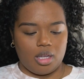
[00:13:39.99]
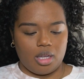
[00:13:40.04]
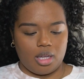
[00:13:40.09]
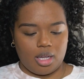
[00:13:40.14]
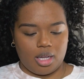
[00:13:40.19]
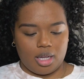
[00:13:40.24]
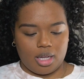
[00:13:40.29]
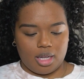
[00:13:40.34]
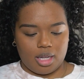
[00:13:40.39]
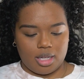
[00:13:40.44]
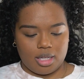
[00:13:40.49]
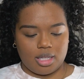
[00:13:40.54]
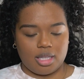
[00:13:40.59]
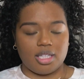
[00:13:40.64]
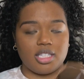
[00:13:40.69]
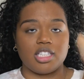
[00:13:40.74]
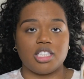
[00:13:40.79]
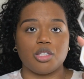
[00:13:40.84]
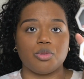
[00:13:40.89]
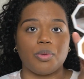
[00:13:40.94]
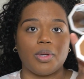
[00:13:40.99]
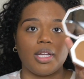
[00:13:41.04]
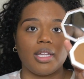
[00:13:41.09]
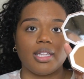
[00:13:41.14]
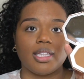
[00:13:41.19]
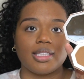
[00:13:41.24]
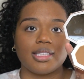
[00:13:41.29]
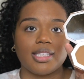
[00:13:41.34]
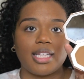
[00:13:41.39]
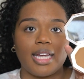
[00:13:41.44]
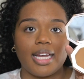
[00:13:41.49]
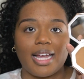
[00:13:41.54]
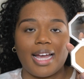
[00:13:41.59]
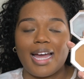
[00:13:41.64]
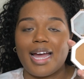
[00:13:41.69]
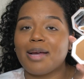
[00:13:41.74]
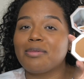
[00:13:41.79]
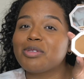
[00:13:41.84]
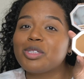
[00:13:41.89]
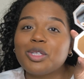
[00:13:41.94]
And this is what it looks like. I
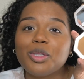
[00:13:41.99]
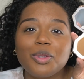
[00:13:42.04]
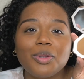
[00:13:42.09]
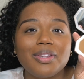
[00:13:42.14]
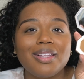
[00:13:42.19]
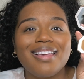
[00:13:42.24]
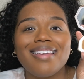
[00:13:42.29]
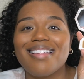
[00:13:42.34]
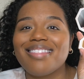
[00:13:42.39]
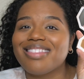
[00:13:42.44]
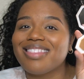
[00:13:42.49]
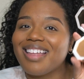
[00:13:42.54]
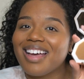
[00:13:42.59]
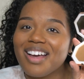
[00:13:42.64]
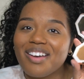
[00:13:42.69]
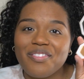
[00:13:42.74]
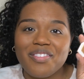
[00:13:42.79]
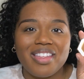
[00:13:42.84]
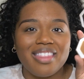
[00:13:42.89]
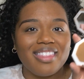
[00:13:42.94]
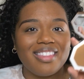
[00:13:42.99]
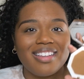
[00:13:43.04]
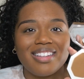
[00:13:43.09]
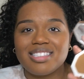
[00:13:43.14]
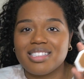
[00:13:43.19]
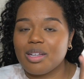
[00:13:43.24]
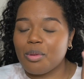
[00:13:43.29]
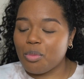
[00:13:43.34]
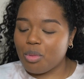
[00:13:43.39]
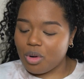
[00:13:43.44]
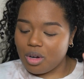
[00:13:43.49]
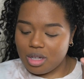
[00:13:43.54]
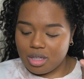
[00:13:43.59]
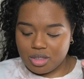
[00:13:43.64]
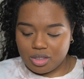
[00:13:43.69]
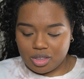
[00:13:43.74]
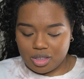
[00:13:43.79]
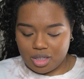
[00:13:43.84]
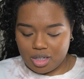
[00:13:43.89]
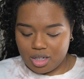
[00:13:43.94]
absolutely love this
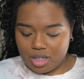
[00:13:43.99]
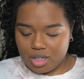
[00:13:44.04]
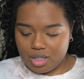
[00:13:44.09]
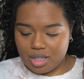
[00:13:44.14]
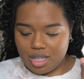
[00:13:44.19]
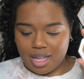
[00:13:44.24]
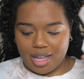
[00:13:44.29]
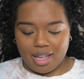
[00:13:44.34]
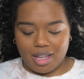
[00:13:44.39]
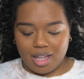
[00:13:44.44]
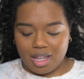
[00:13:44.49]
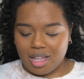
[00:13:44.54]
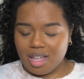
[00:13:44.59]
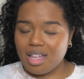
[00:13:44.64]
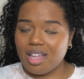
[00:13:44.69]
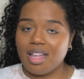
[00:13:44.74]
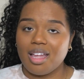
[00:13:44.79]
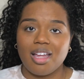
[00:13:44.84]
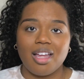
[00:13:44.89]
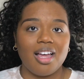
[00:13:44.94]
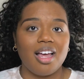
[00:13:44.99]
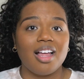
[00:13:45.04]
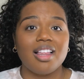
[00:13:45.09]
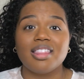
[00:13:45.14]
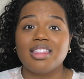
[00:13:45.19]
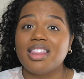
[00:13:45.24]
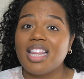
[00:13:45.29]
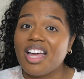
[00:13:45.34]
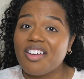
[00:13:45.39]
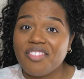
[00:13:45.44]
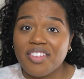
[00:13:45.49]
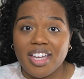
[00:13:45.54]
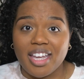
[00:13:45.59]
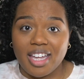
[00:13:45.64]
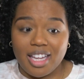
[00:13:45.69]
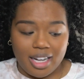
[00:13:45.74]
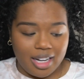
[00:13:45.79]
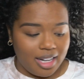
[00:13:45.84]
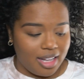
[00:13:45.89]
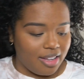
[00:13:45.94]
bronzer. Like, love
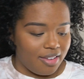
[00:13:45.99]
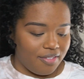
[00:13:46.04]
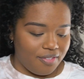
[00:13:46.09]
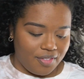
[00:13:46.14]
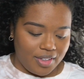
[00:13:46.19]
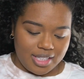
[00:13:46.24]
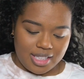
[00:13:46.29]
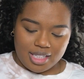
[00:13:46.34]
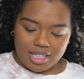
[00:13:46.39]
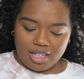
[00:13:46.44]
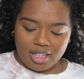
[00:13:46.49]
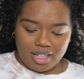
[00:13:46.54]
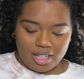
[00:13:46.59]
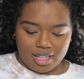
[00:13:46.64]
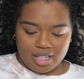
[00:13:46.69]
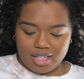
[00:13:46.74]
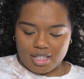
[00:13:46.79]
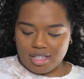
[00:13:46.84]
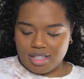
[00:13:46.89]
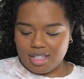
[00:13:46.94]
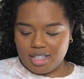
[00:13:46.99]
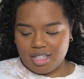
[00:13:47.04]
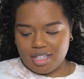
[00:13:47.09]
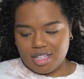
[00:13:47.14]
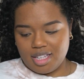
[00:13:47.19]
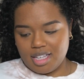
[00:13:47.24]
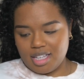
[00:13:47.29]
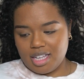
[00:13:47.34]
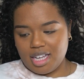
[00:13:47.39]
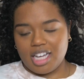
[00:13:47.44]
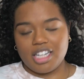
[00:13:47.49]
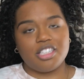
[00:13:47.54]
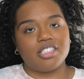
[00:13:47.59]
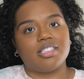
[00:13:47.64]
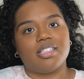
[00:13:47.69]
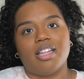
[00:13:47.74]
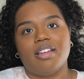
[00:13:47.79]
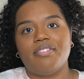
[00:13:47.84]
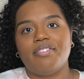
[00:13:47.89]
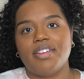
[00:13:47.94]
it. Fenty, I
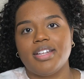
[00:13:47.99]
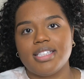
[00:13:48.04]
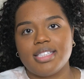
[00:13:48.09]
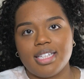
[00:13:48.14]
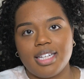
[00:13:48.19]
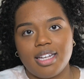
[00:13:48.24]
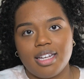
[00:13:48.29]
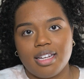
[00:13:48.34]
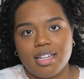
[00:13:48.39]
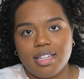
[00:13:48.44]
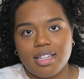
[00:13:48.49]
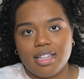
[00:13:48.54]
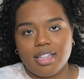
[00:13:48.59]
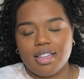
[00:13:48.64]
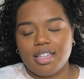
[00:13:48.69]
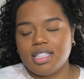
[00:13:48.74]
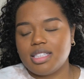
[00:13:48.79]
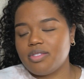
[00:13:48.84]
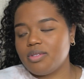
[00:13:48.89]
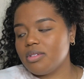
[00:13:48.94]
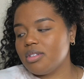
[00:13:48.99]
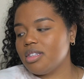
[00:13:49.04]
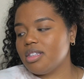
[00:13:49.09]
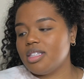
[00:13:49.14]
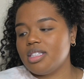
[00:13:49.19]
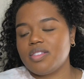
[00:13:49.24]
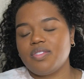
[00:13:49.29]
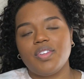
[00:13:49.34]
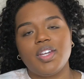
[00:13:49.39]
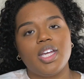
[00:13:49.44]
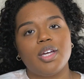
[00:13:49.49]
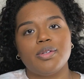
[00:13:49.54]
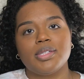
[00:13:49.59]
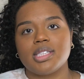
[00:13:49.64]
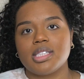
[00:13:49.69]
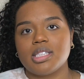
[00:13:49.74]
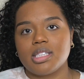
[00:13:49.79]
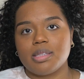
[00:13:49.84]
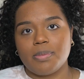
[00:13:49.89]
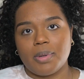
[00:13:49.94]
just love Fenty. This video
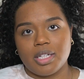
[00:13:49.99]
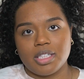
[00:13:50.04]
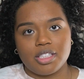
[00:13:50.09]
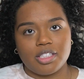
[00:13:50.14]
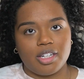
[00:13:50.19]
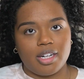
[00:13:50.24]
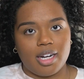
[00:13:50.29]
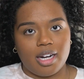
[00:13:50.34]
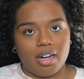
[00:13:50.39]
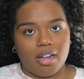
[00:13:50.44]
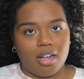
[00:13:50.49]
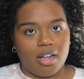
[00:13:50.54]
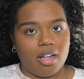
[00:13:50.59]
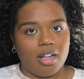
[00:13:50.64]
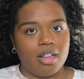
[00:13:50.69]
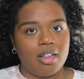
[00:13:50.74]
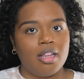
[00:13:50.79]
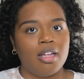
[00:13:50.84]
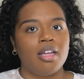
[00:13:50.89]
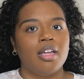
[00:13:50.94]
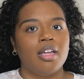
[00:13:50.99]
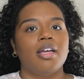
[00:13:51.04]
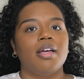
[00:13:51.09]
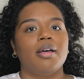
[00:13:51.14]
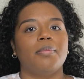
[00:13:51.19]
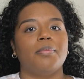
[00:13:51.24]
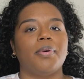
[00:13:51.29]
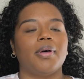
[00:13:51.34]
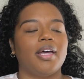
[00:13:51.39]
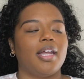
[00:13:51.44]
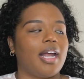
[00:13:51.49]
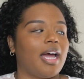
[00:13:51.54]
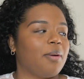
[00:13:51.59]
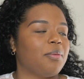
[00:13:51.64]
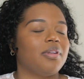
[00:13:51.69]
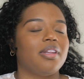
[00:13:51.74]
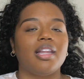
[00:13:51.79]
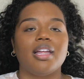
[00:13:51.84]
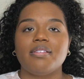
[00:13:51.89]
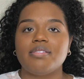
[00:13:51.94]
isn't sponsored at all, but I
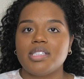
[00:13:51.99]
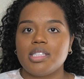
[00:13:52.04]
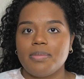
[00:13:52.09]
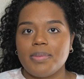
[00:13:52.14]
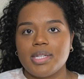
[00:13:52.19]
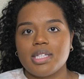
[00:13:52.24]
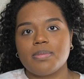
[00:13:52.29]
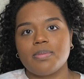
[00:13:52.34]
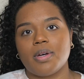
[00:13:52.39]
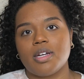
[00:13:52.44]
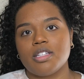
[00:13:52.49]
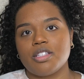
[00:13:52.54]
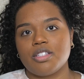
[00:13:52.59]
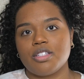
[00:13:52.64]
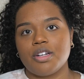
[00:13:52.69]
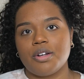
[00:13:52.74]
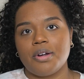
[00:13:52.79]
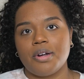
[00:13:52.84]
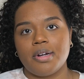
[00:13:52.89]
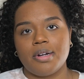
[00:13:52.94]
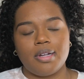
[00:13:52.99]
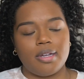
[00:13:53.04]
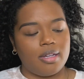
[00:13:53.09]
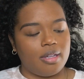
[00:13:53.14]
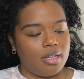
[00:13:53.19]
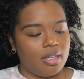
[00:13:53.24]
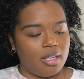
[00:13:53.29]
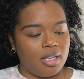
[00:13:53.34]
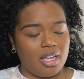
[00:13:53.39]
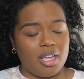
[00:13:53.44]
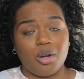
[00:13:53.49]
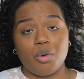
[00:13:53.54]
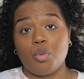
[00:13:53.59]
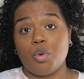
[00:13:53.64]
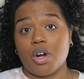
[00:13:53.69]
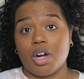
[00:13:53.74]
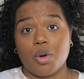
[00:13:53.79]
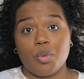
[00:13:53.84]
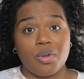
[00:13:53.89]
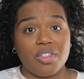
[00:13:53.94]
would love to be sponsored and
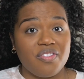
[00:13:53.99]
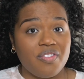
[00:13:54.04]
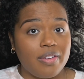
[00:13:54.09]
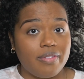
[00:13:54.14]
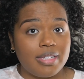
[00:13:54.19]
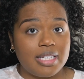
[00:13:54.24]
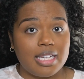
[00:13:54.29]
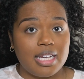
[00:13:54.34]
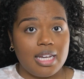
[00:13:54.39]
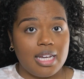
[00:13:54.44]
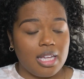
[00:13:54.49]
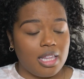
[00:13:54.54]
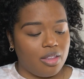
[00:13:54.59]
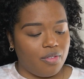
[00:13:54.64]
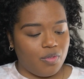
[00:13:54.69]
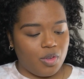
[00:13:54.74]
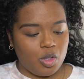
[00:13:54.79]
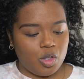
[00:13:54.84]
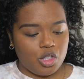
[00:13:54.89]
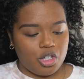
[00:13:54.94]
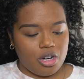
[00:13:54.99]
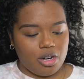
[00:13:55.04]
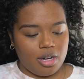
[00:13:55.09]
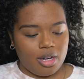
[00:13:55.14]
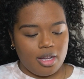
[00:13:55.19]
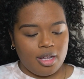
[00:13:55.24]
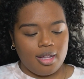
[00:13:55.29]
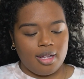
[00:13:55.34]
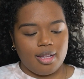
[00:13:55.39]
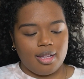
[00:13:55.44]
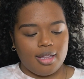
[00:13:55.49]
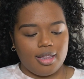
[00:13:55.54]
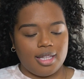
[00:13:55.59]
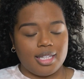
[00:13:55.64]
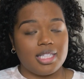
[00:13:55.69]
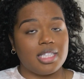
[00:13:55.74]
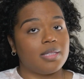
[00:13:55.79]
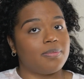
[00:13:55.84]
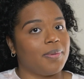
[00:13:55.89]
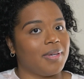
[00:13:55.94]
work with Fenty in the future.
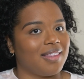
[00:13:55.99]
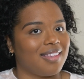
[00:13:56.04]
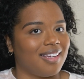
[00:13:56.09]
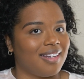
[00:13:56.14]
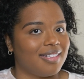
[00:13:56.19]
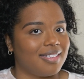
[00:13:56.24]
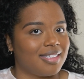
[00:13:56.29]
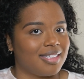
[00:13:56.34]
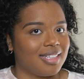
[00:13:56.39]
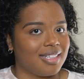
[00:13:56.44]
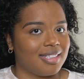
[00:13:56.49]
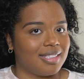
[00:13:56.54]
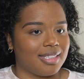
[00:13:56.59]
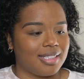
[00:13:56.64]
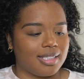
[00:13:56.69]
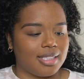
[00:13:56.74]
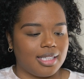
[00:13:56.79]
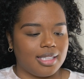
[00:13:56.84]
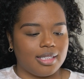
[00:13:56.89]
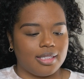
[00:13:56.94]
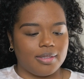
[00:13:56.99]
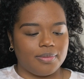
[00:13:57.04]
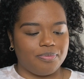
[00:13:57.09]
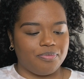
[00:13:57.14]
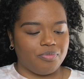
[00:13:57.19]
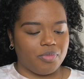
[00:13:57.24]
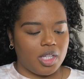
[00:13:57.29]
Let's speak that into existence.